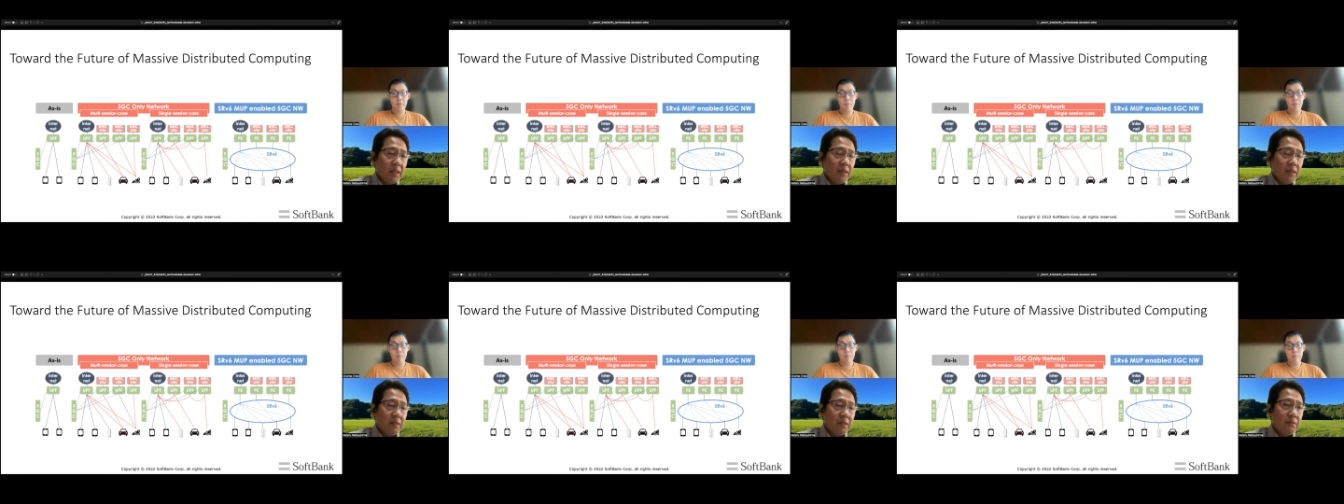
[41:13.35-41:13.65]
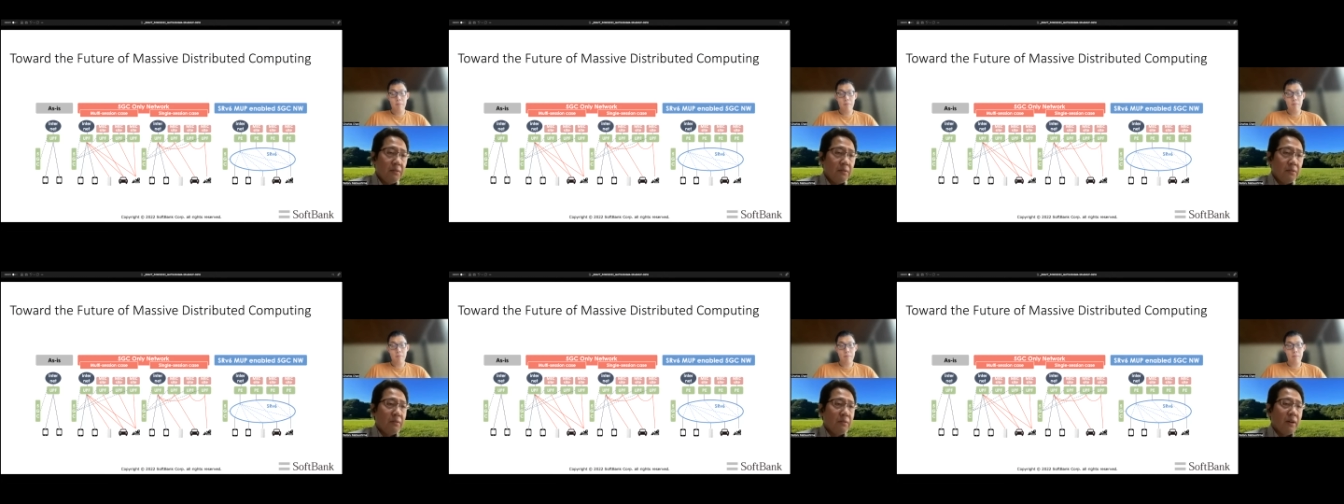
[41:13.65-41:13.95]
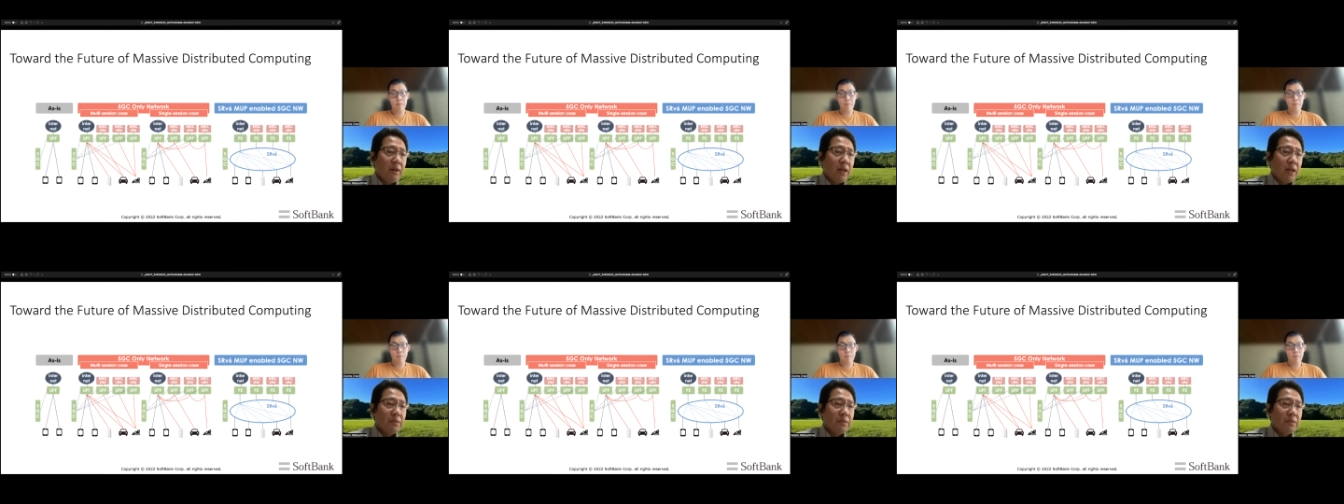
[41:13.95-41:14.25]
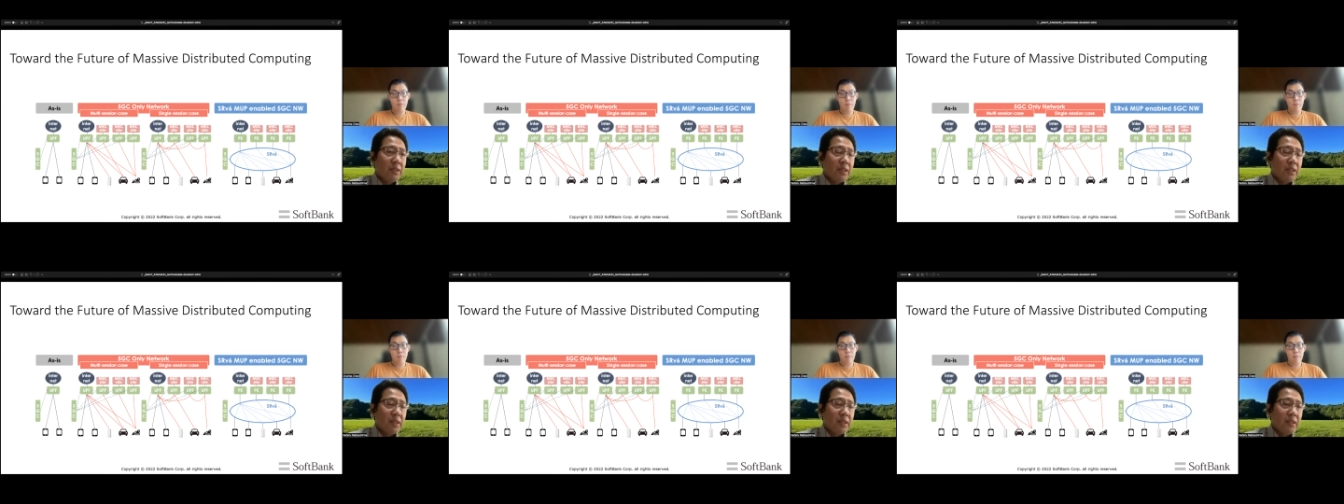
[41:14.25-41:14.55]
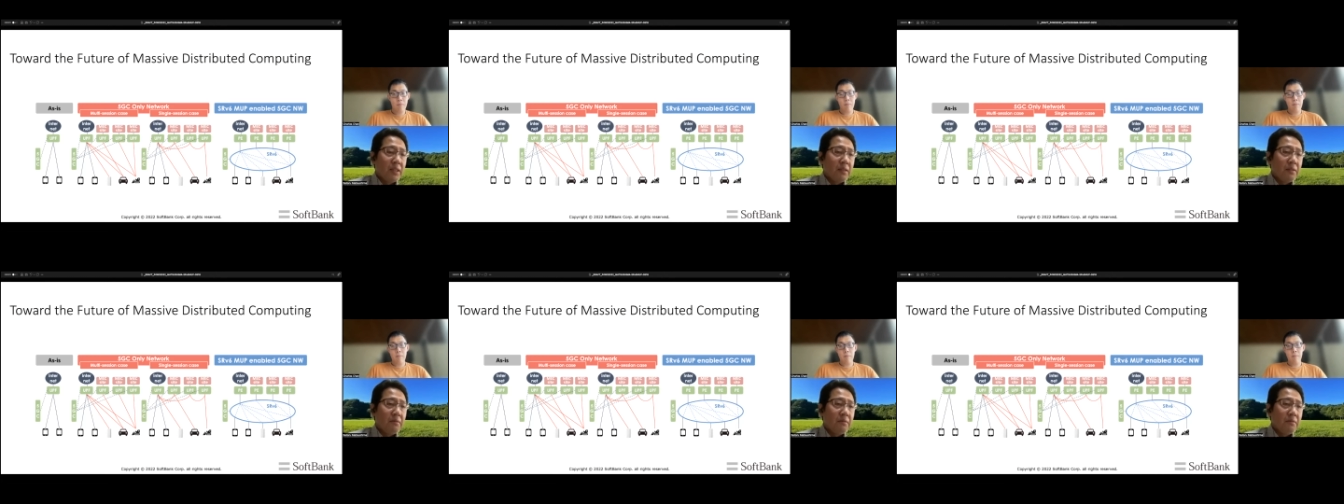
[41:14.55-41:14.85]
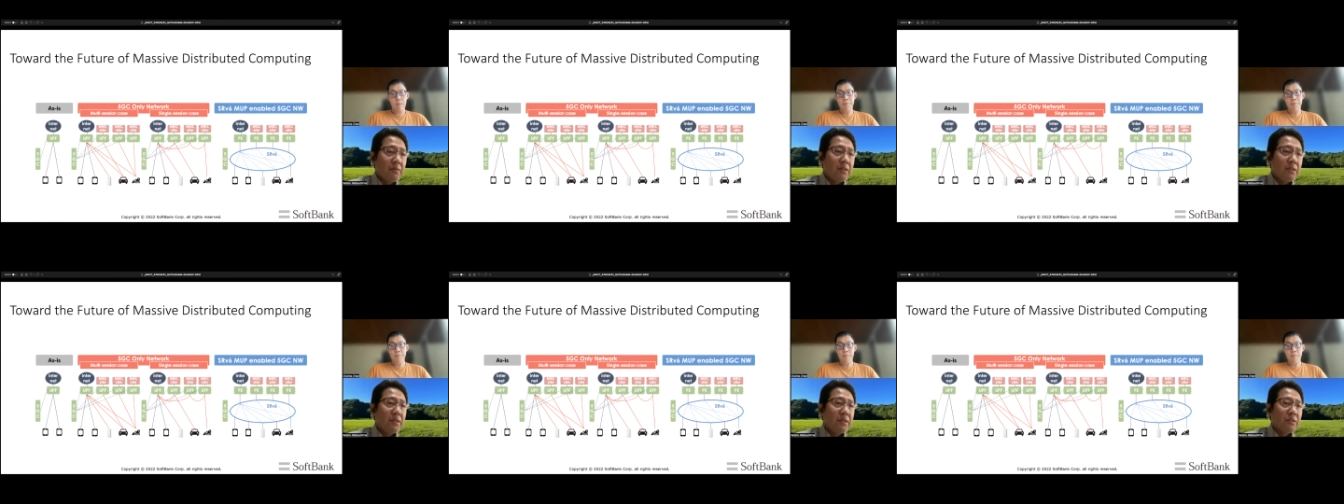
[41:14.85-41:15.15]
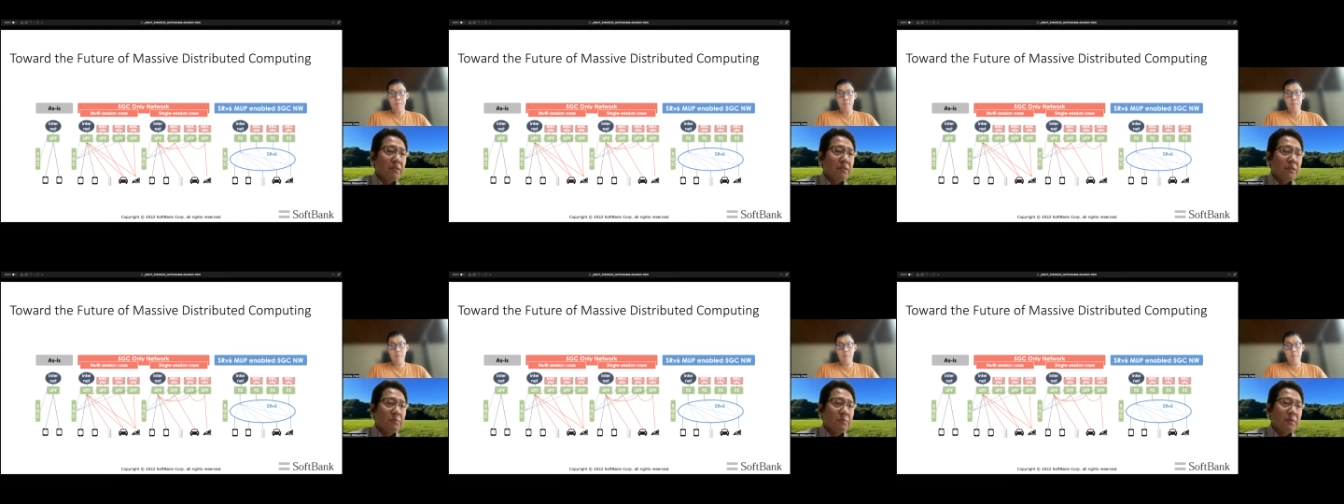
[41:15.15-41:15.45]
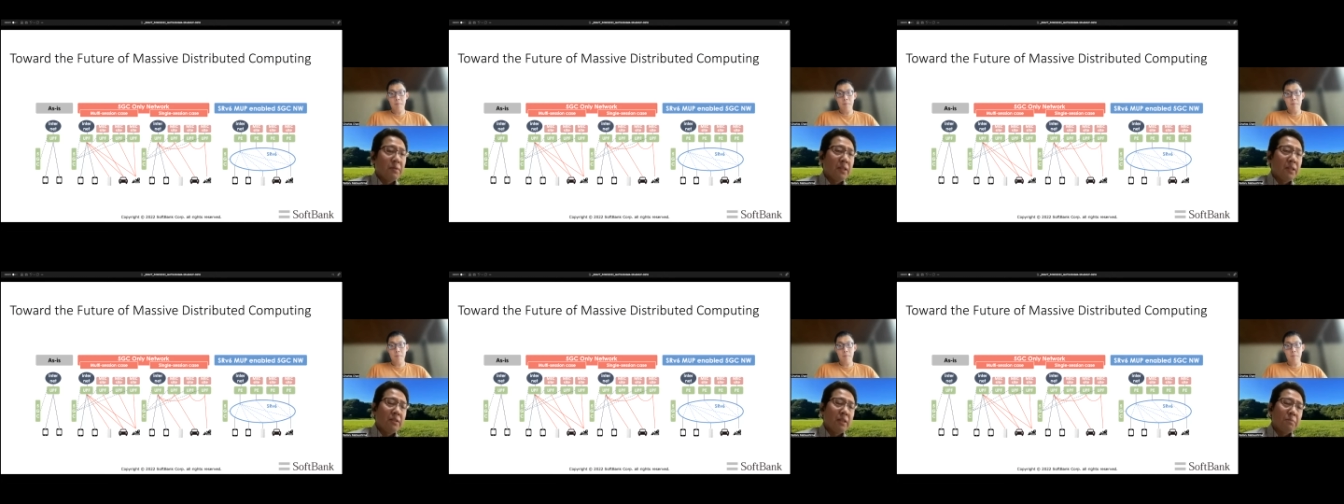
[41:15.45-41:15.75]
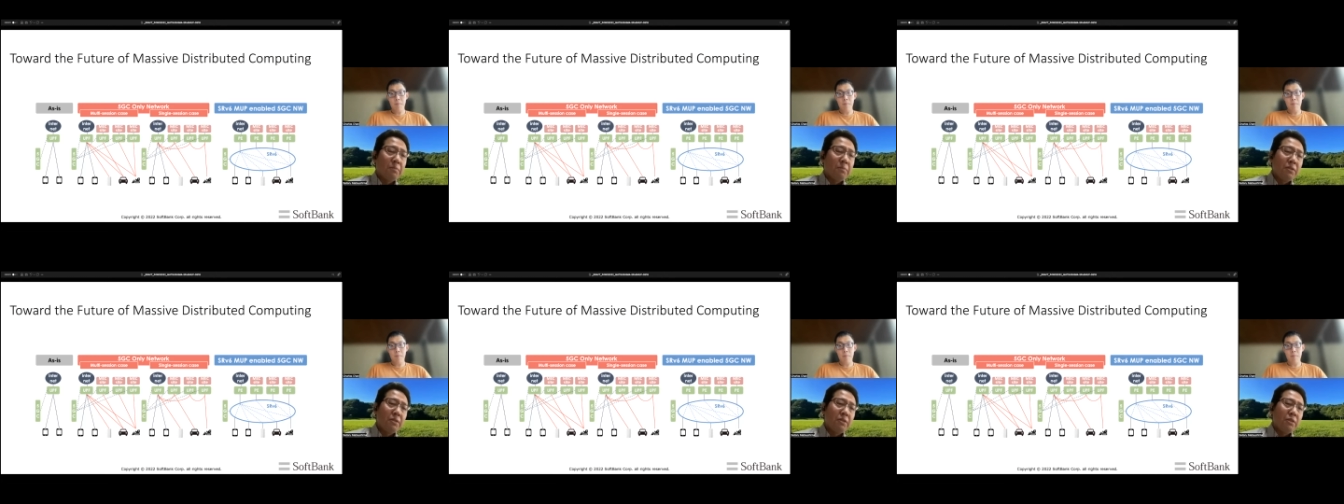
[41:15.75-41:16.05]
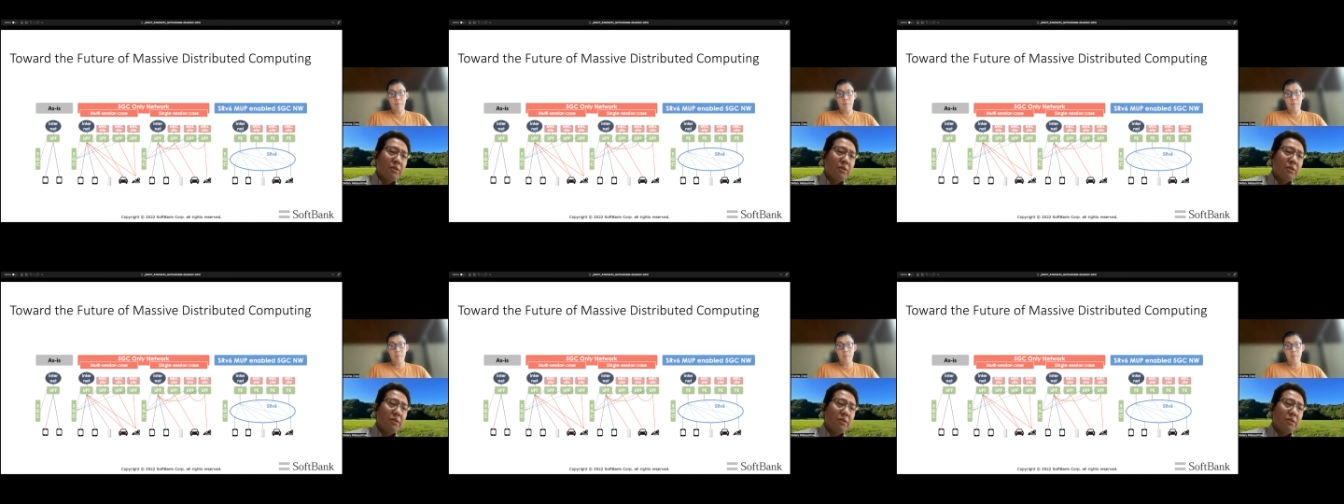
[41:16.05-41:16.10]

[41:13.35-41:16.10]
to the 5G with SRv6